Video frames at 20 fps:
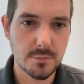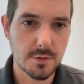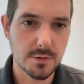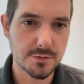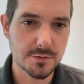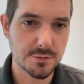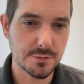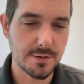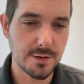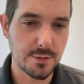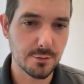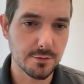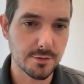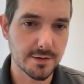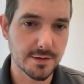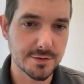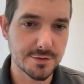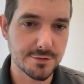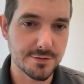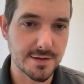So now we're
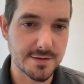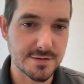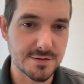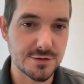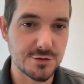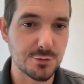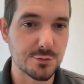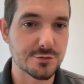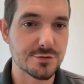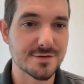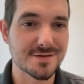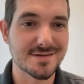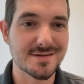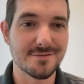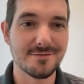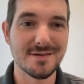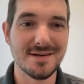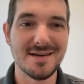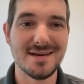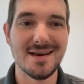looking at
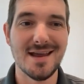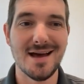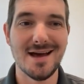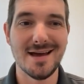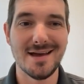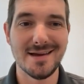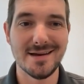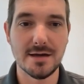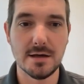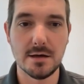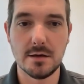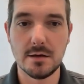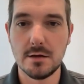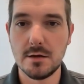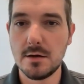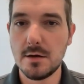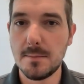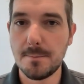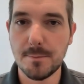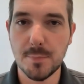$2,279
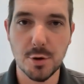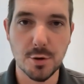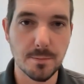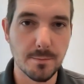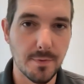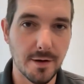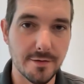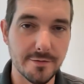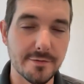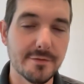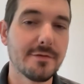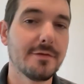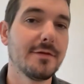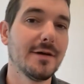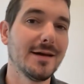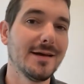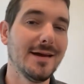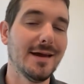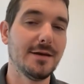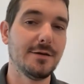per month.
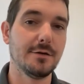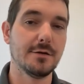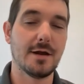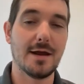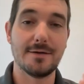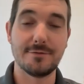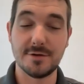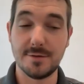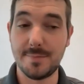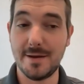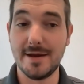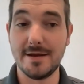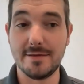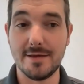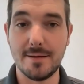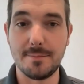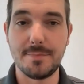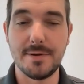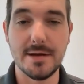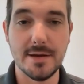Again, you're not having to pay
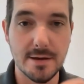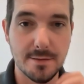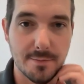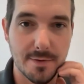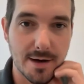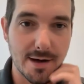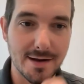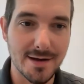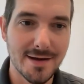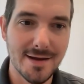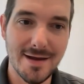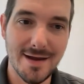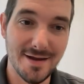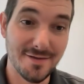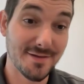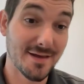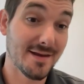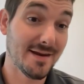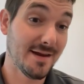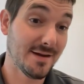that PMI,
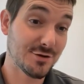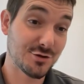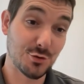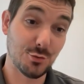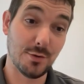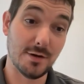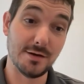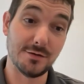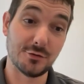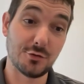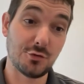and that HOA is